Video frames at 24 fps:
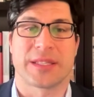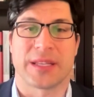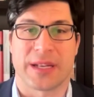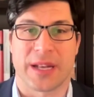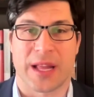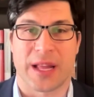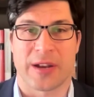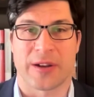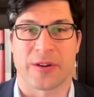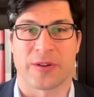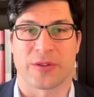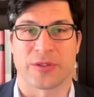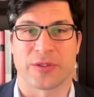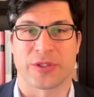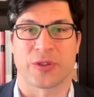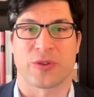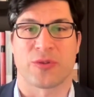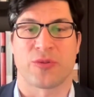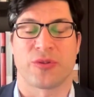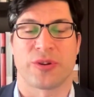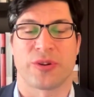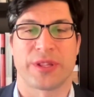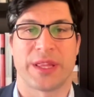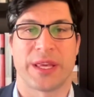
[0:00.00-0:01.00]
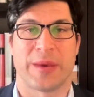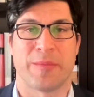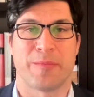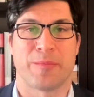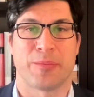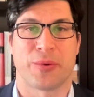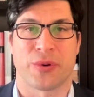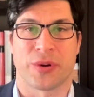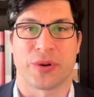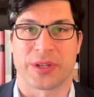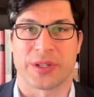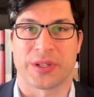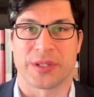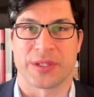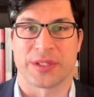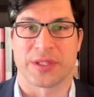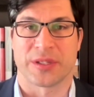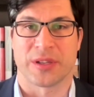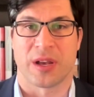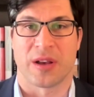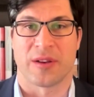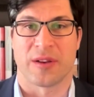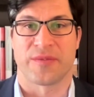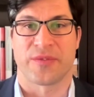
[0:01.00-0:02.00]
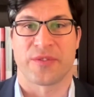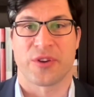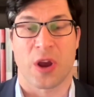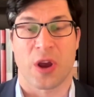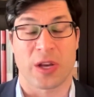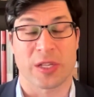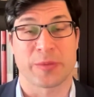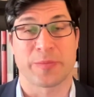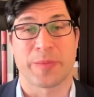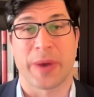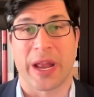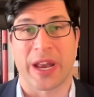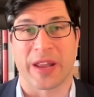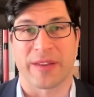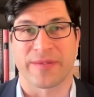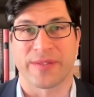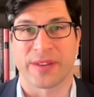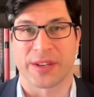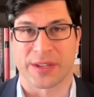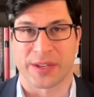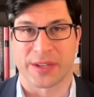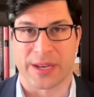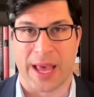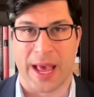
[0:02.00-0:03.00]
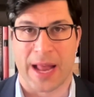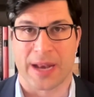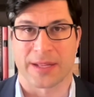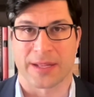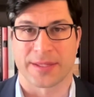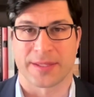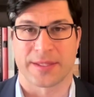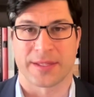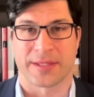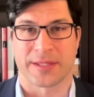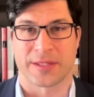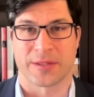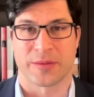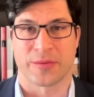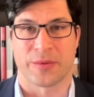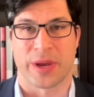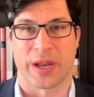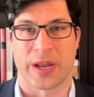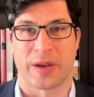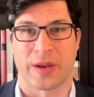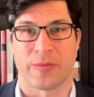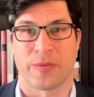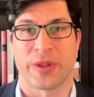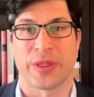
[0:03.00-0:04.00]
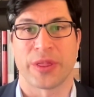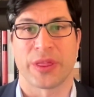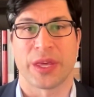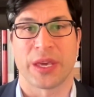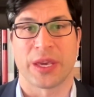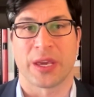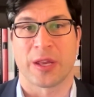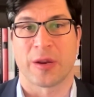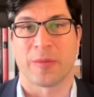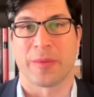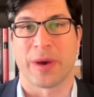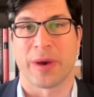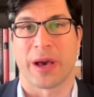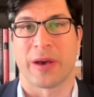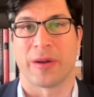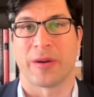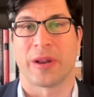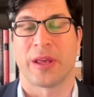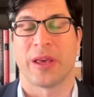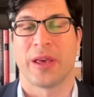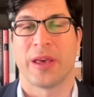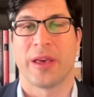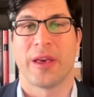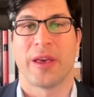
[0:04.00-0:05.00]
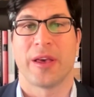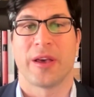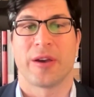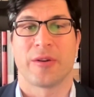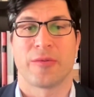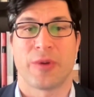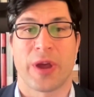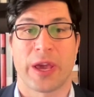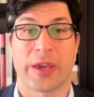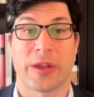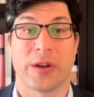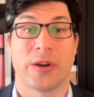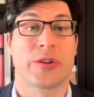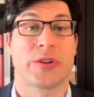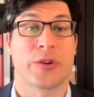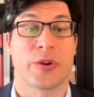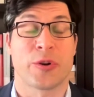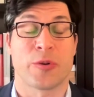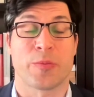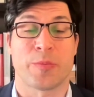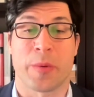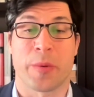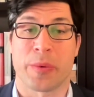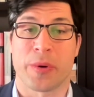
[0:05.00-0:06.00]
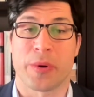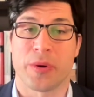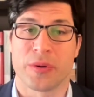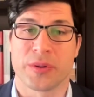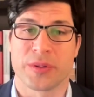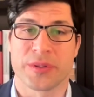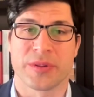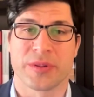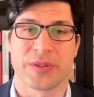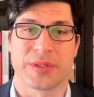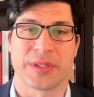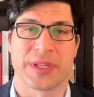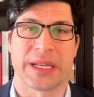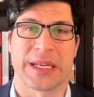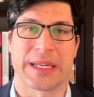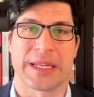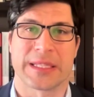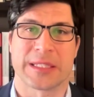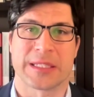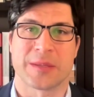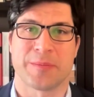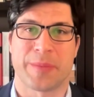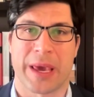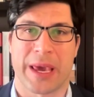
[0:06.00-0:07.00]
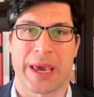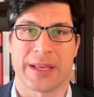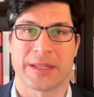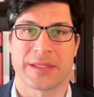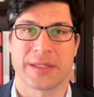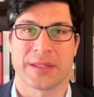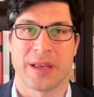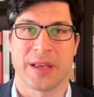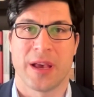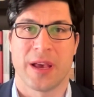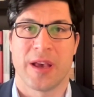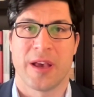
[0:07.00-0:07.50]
and underscore the importance of cost-benefit analysis when thinking about regulatory proposals in this space.